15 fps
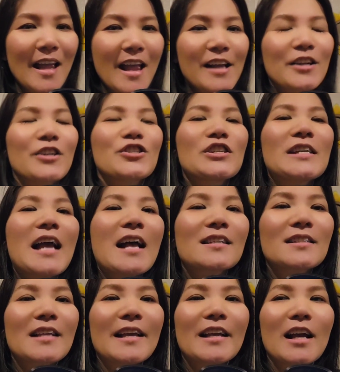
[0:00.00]
because she
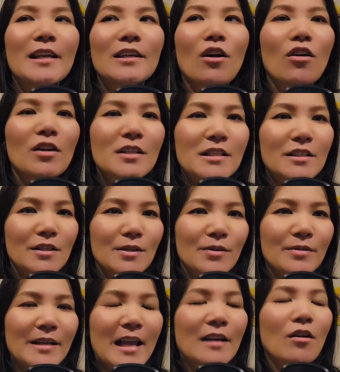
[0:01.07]
has like an art
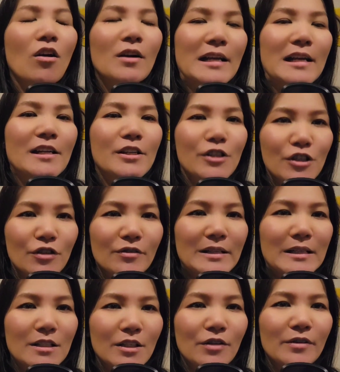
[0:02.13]
degree, an art
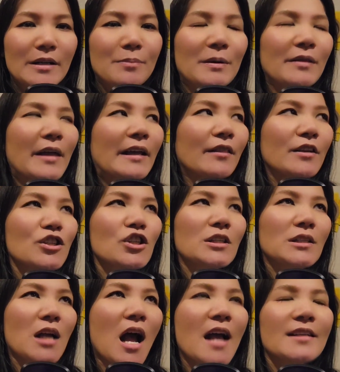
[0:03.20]
history degree. But like
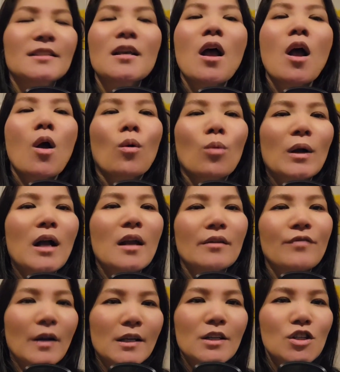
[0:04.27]
legit, guys, what kind of
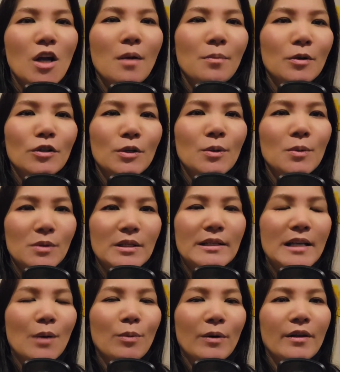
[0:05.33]
fucking job are you going to
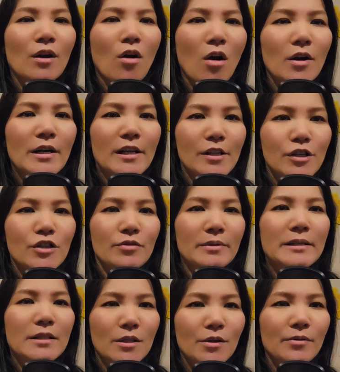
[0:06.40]
get with an art history
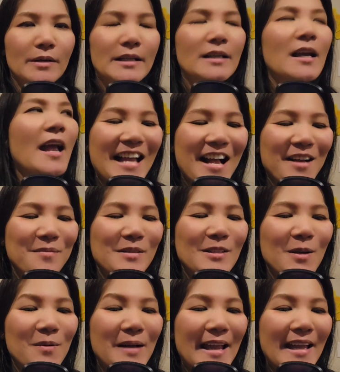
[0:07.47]
degree? Um,
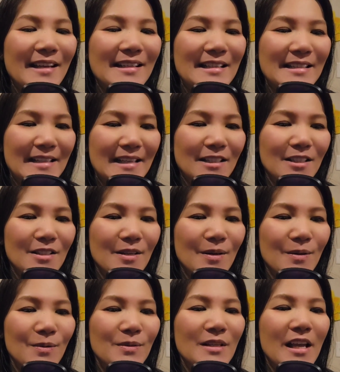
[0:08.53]
so Anna
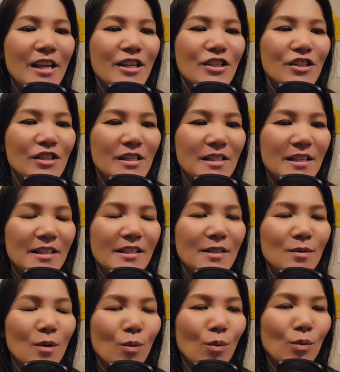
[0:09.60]
Santos, she is
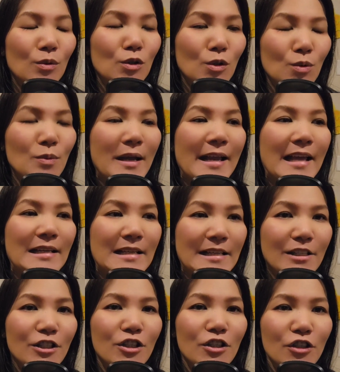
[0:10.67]
doing an
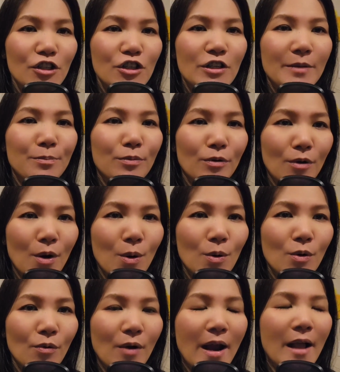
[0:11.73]
internship
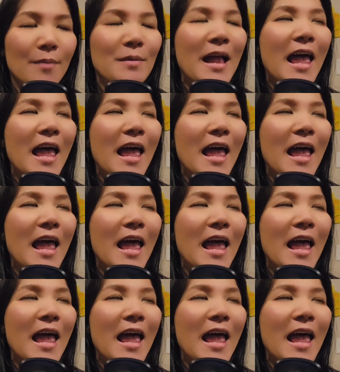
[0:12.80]
program